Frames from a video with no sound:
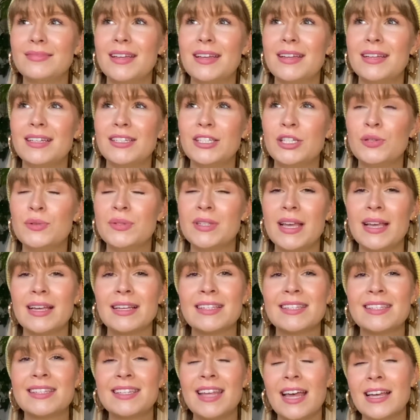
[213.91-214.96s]
use it
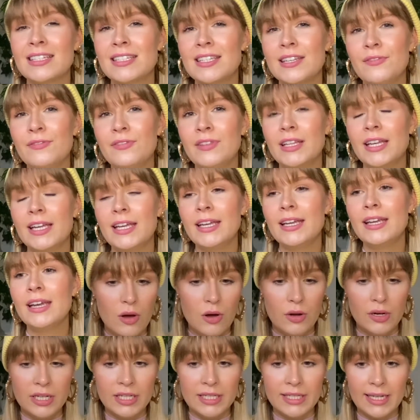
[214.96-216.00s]
excessively.
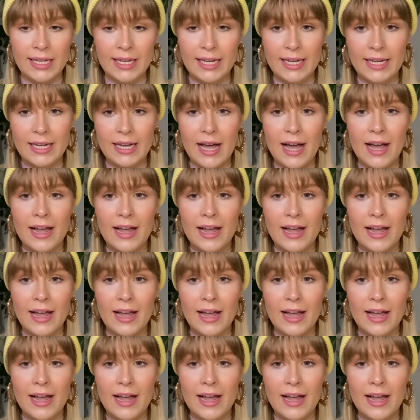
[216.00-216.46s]
Honestly,